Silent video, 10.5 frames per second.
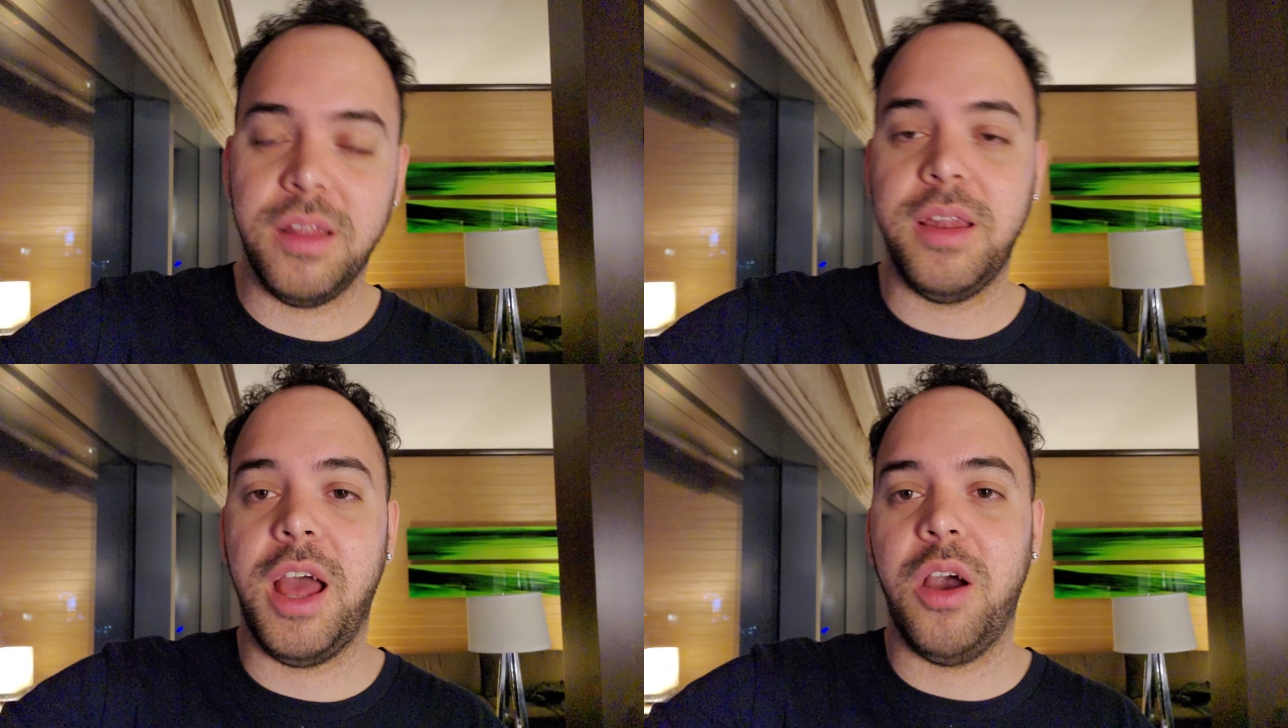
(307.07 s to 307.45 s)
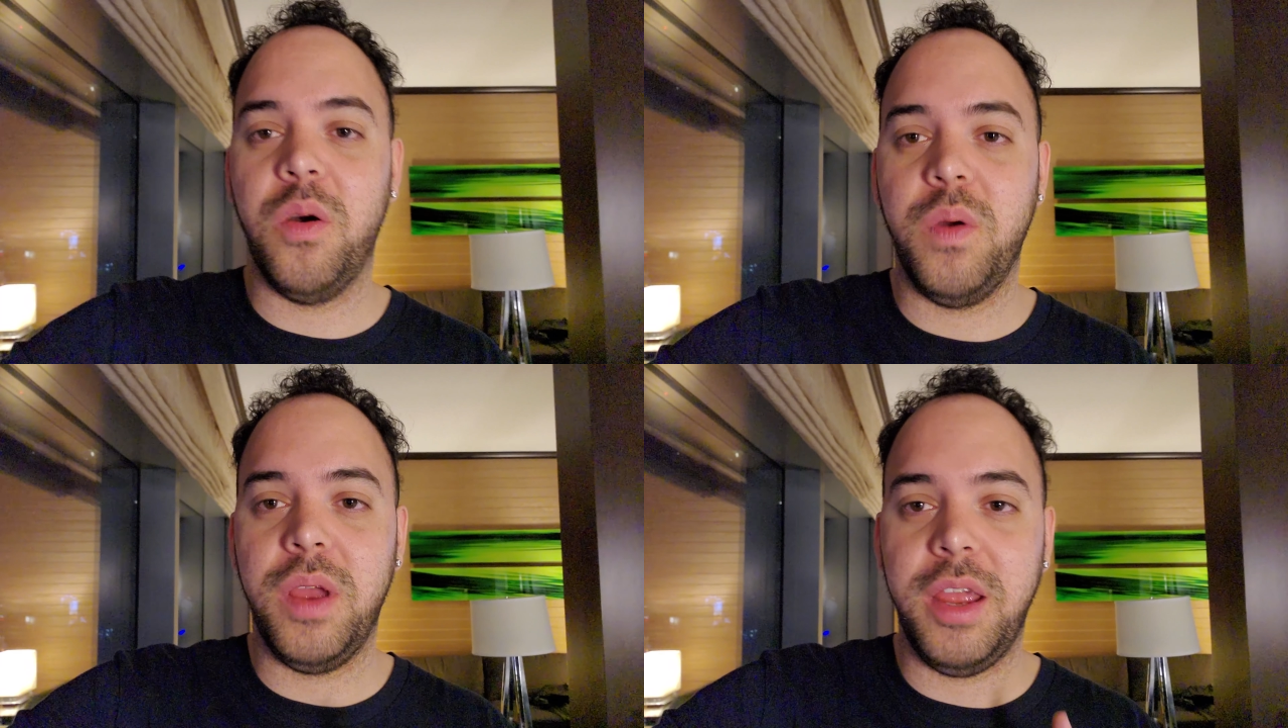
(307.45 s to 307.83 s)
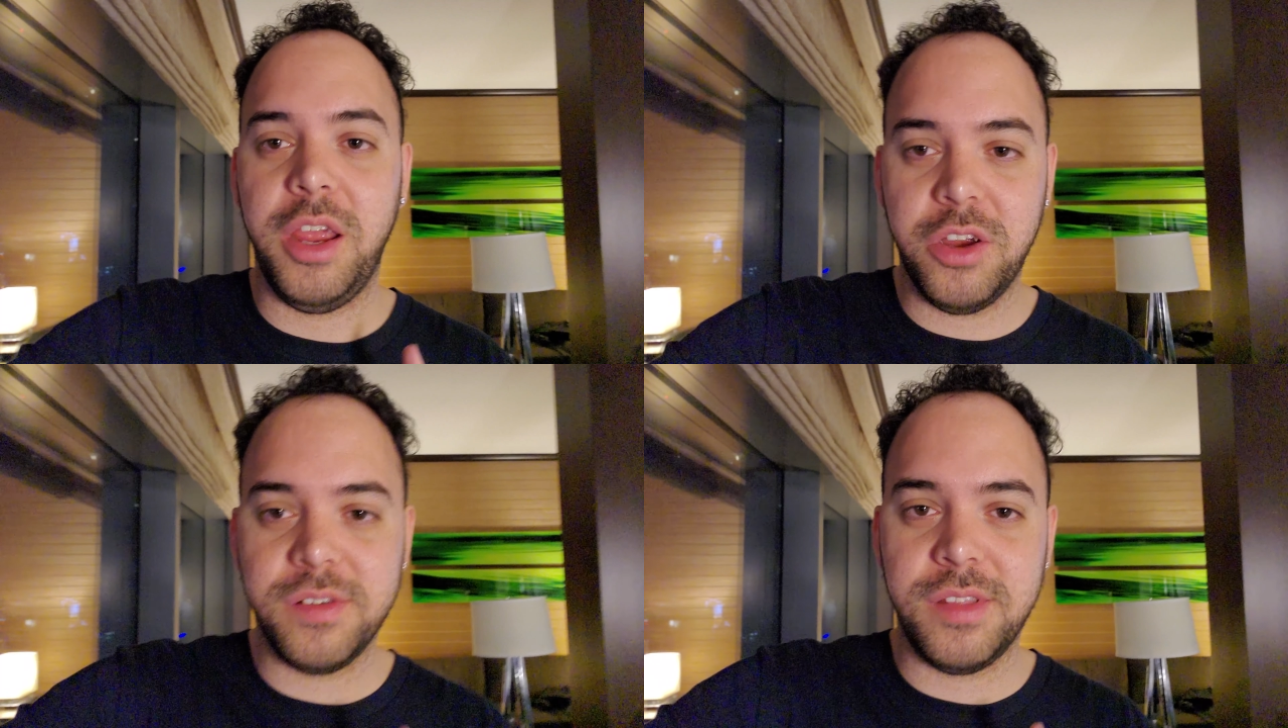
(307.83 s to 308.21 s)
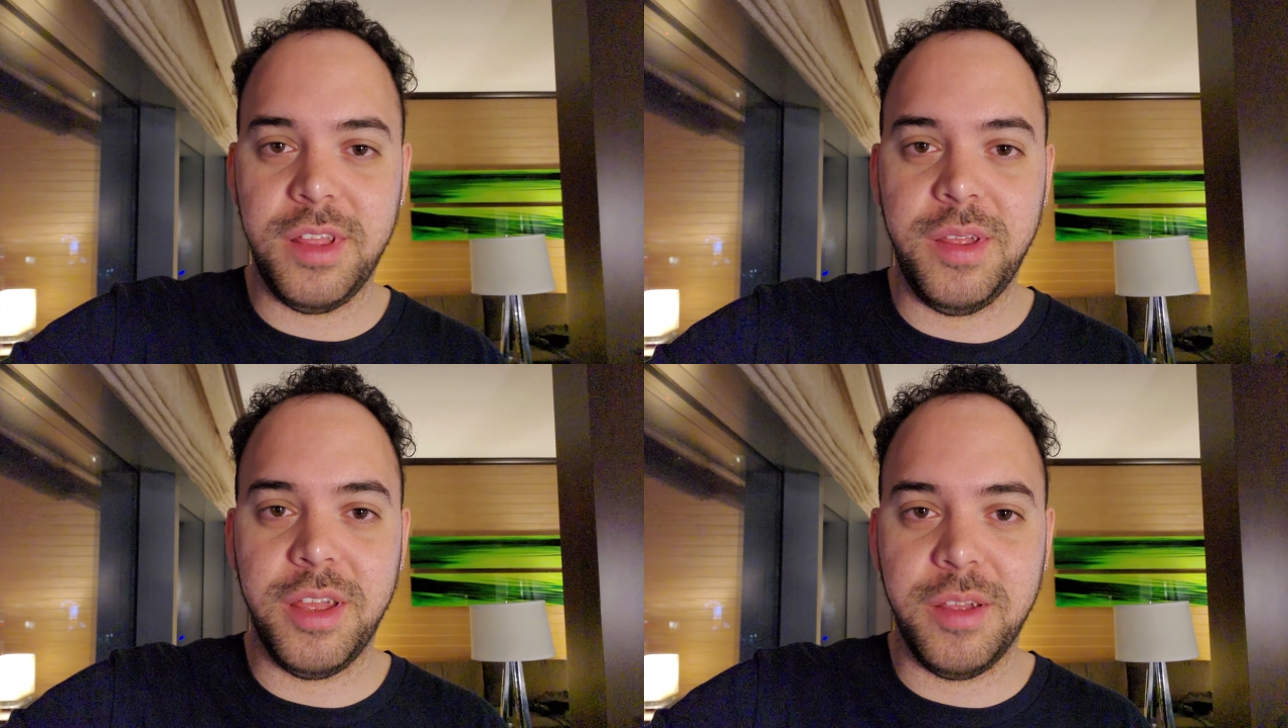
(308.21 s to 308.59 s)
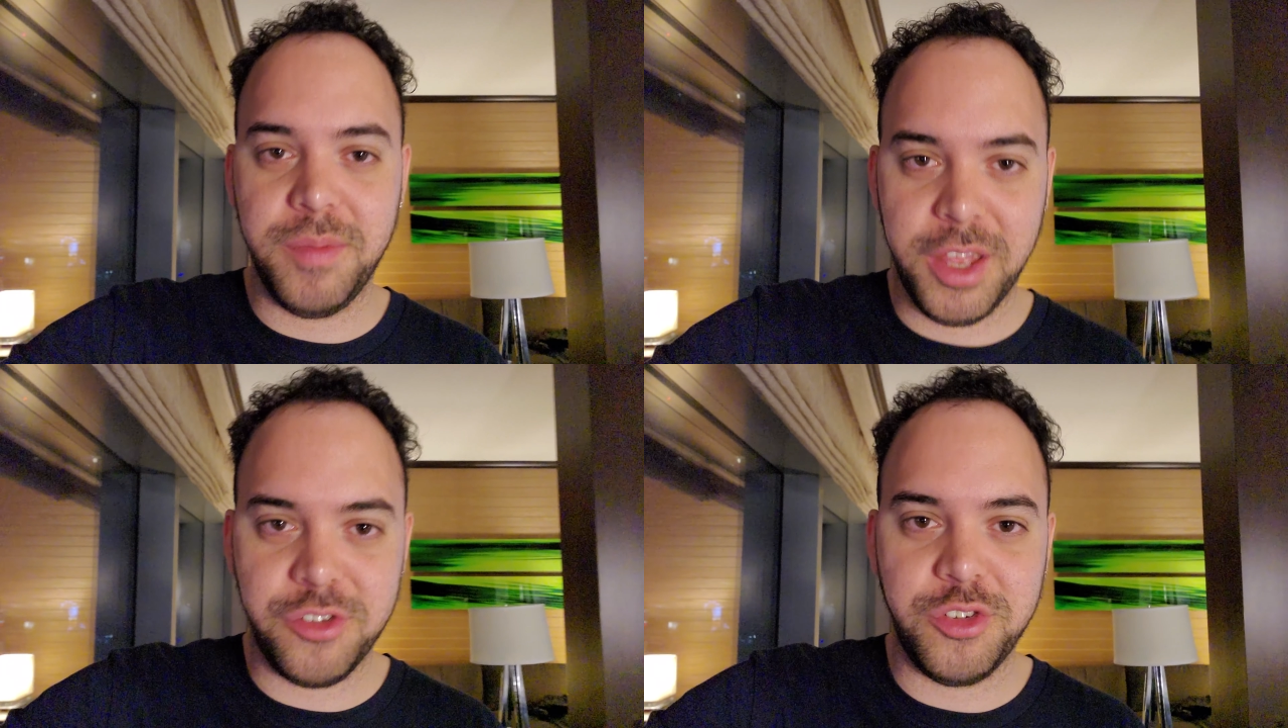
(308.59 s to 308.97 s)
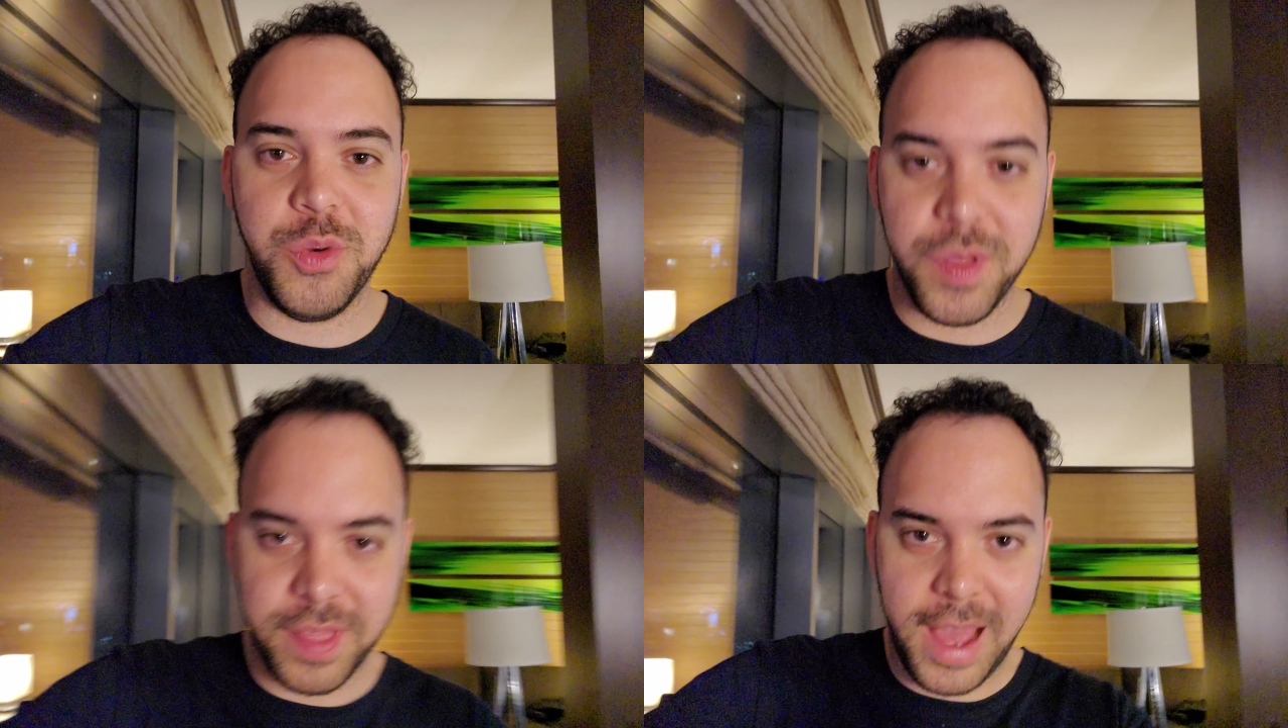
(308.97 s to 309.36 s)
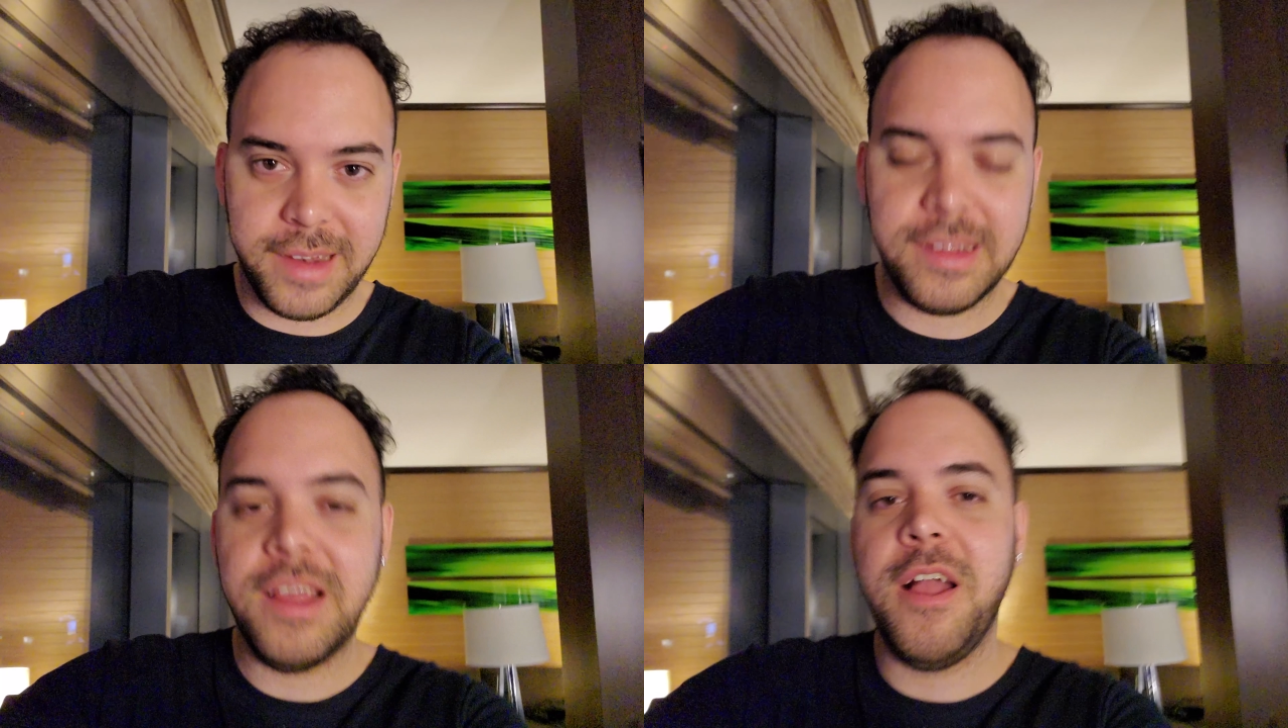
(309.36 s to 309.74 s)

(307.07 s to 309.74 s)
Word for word: Now, here's the issue with that.